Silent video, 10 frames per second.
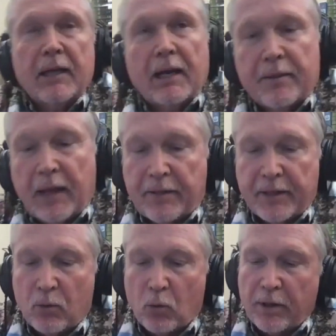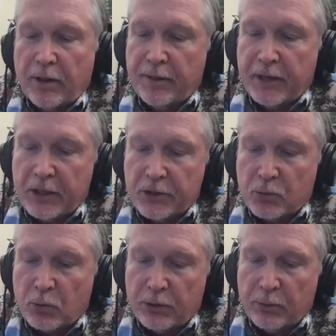I think one of the things
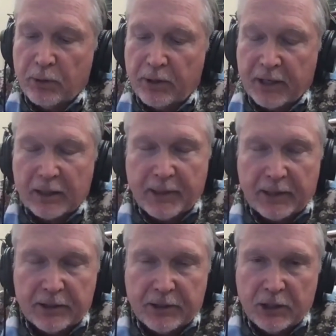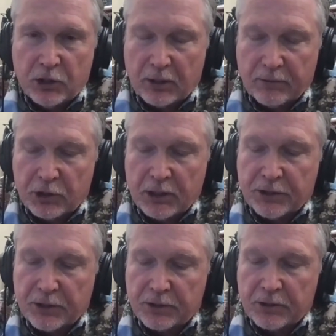when we think about the teaching of
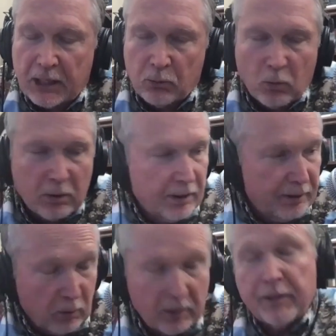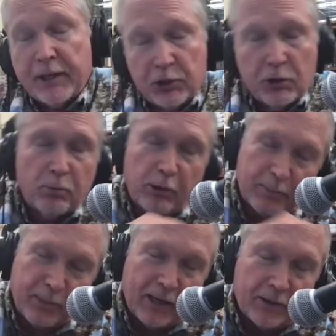Jesus, and one of the things you bring
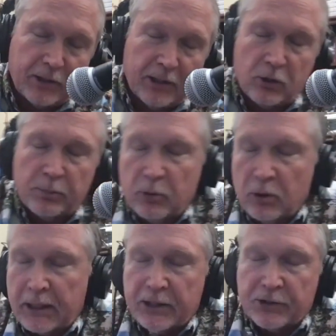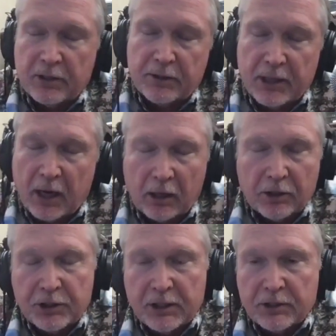about in your book is that
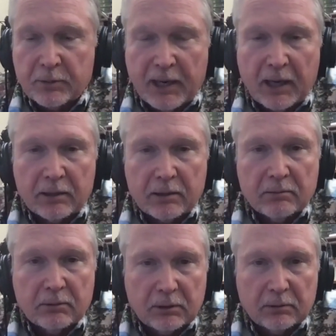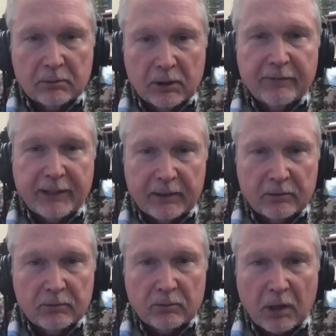theology is about living,
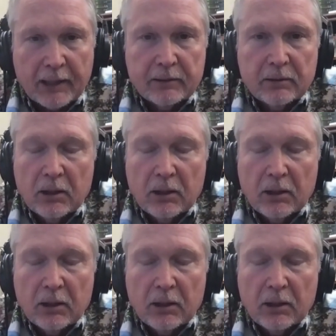right?